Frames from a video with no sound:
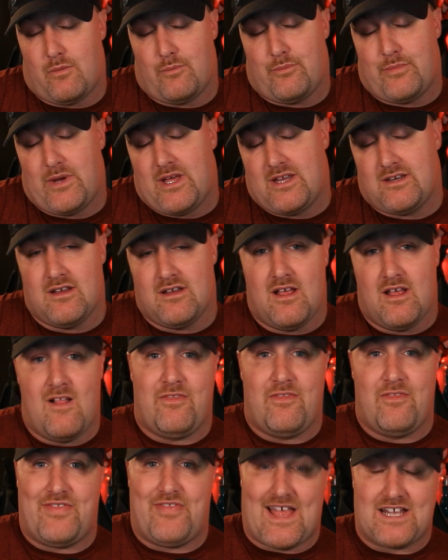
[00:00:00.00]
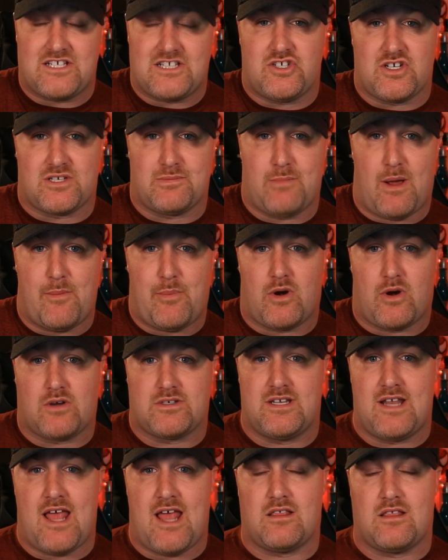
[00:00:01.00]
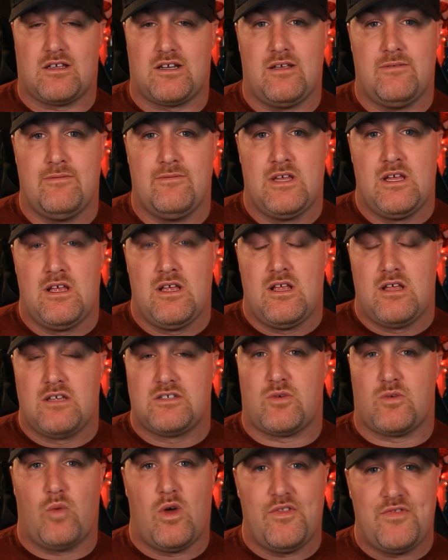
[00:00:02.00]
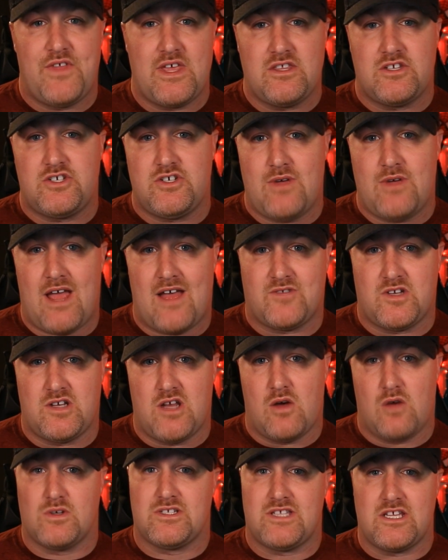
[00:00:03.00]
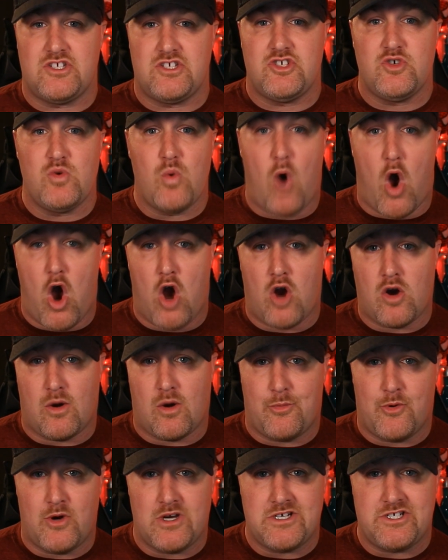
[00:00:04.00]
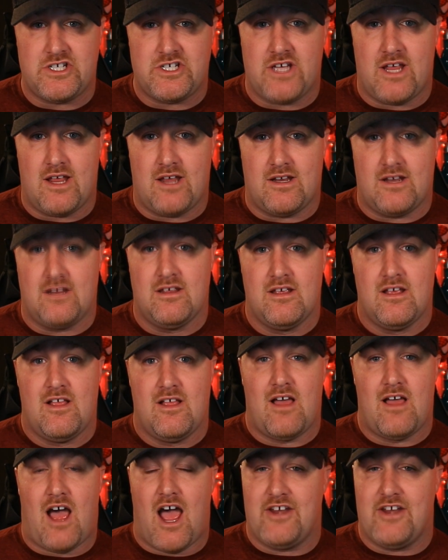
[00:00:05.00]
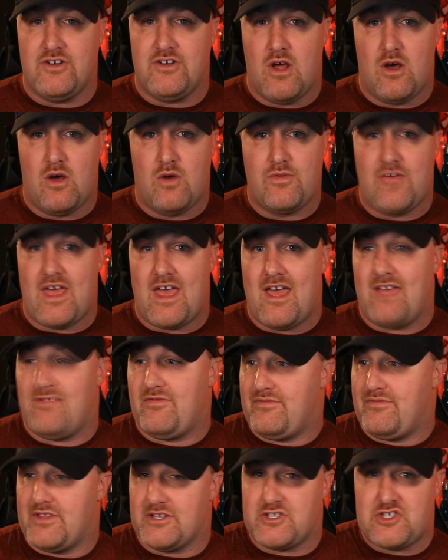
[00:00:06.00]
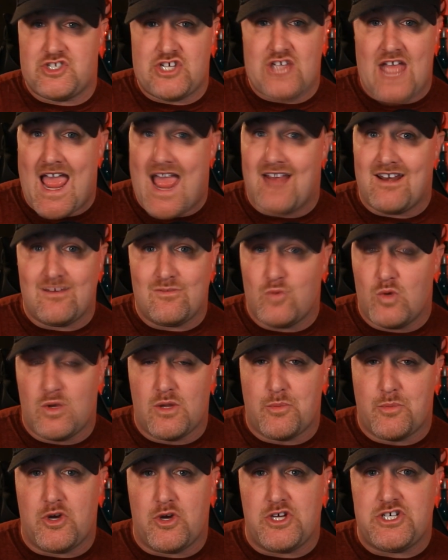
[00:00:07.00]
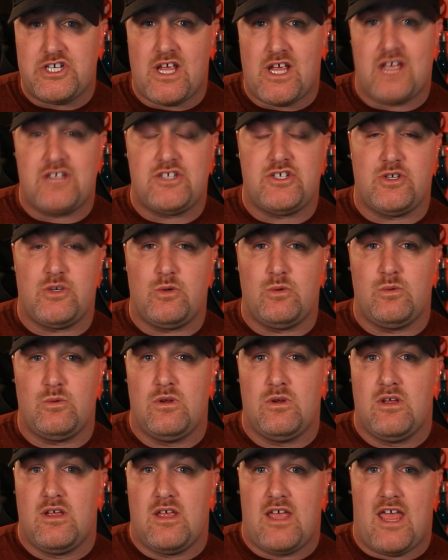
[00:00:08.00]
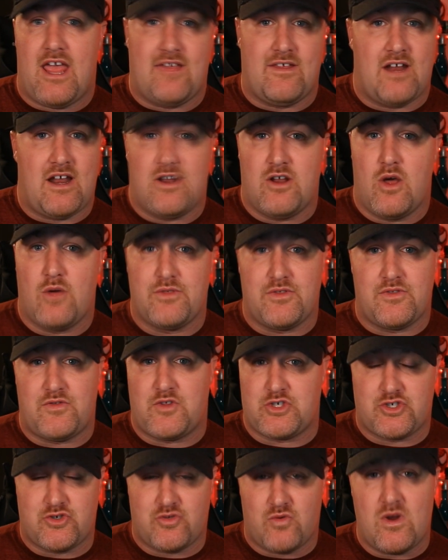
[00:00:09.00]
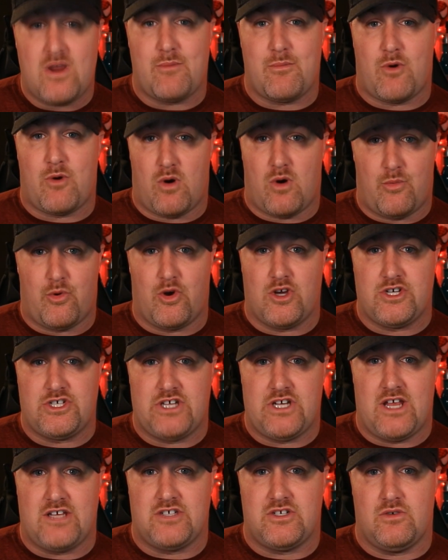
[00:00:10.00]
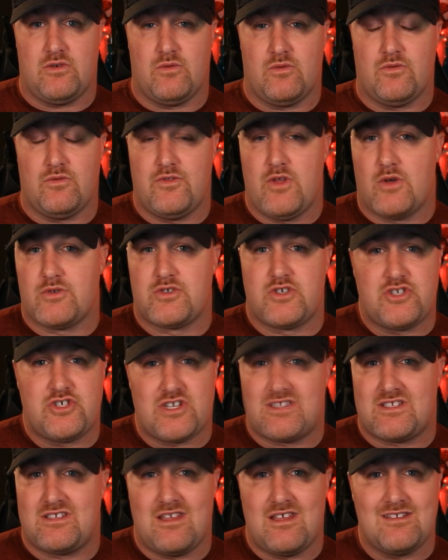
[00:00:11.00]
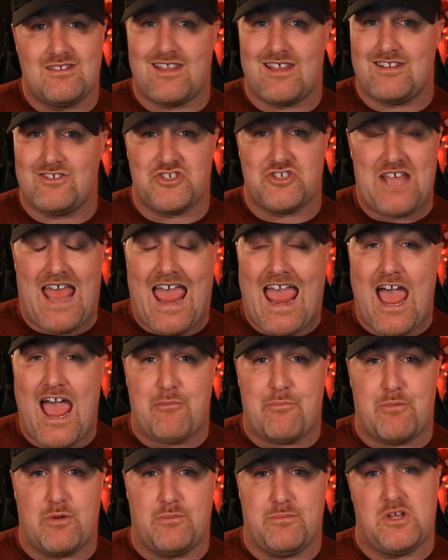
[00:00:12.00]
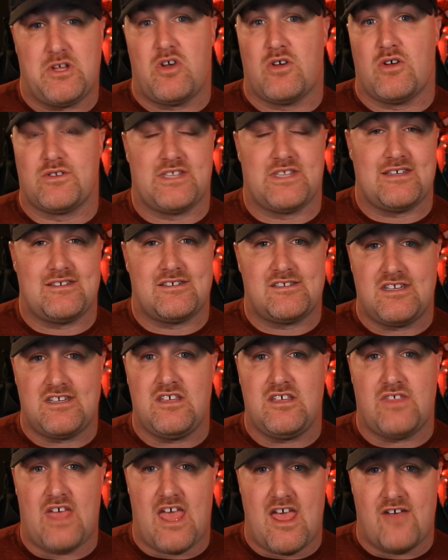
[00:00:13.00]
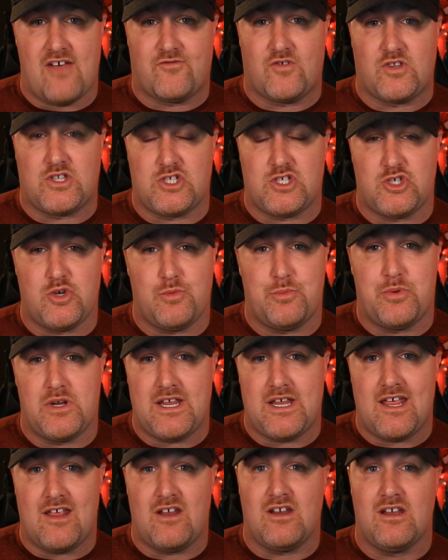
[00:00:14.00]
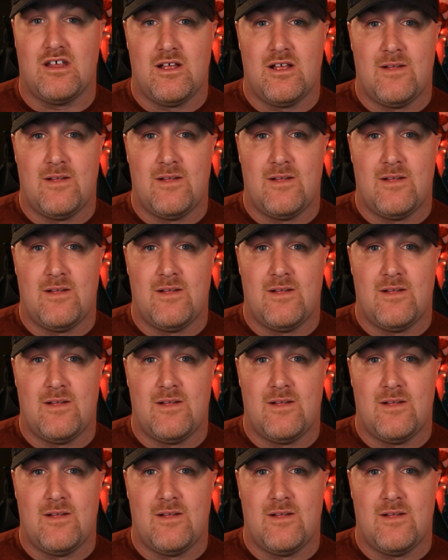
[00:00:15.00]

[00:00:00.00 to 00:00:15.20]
but that's just my personality. So one thing that you have to know is that you are appreciated. I know that the chat will appreciate you, and I know that the streamer appreciates you. Those are just things that just happen because they see the effort that you put in